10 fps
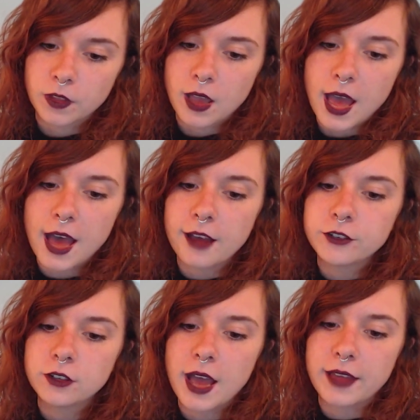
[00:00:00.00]
After
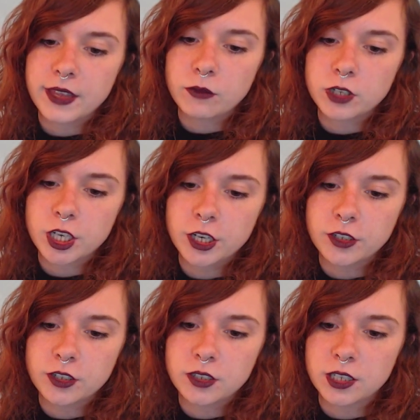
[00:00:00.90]
that they
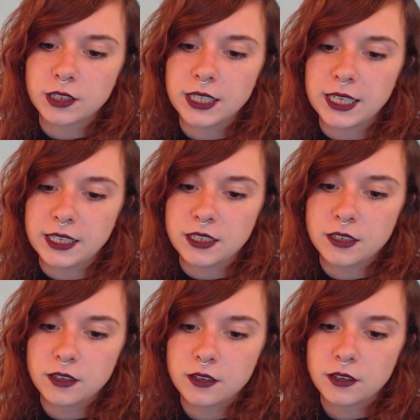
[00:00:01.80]
returned to lead
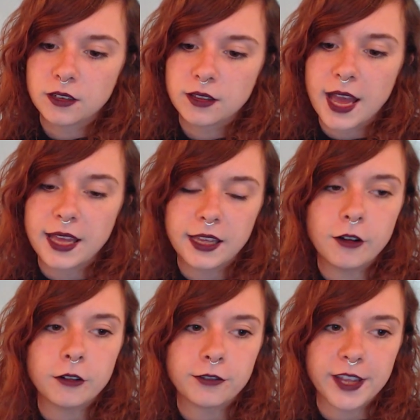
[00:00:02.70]
that
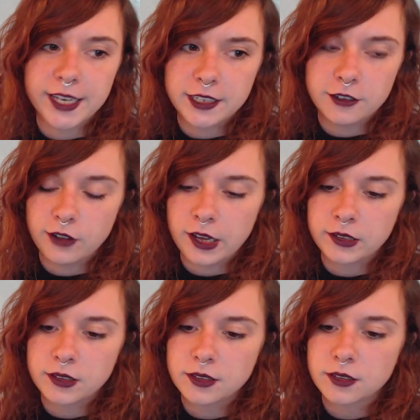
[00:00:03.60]
ill-fated
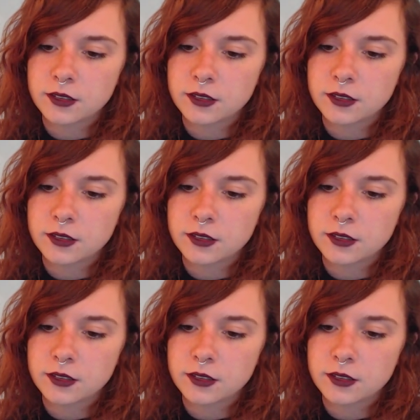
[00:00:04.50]
advance.